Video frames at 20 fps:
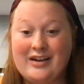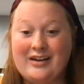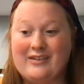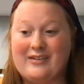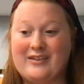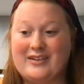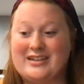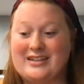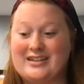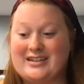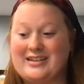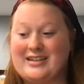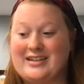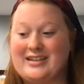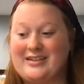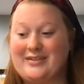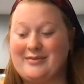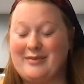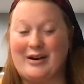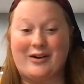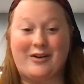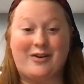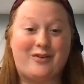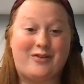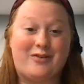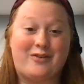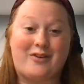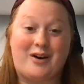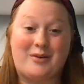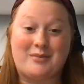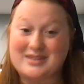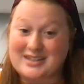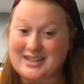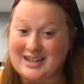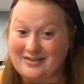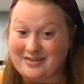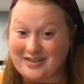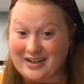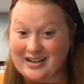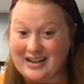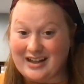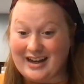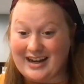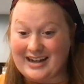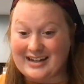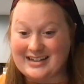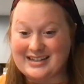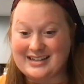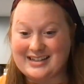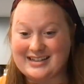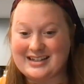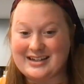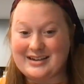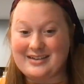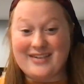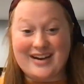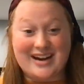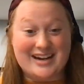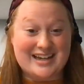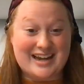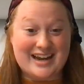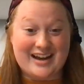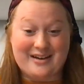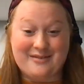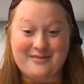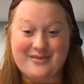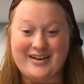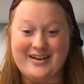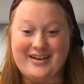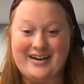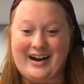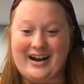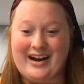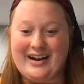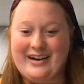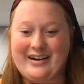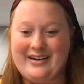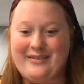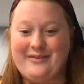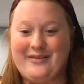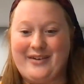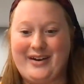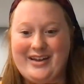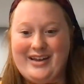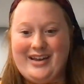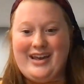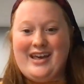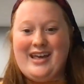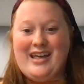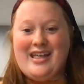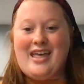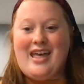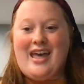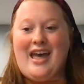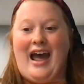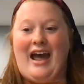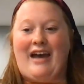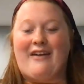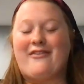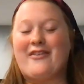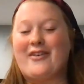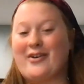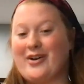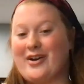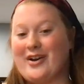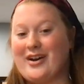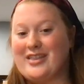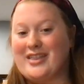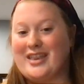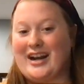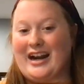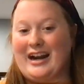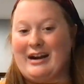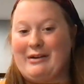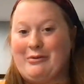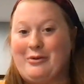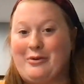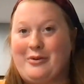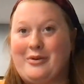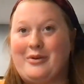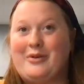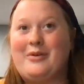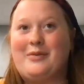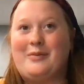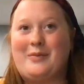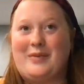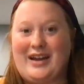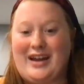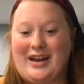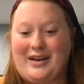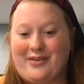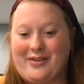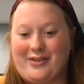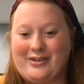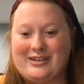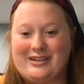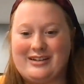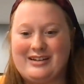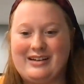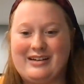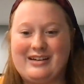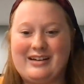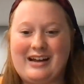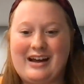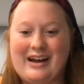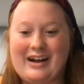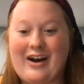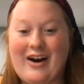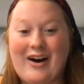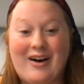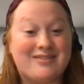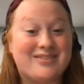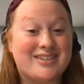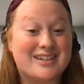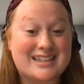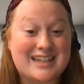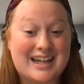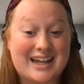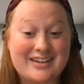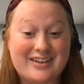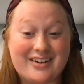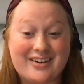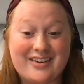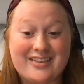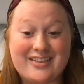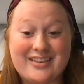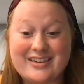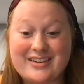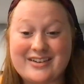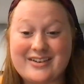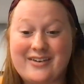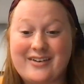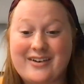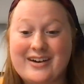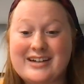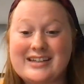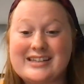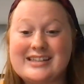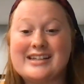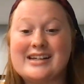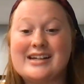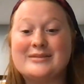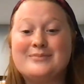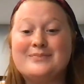which is my goal for almost every class is to maintain a B or higher, but I feel good that I will be able to accomplish that during this course.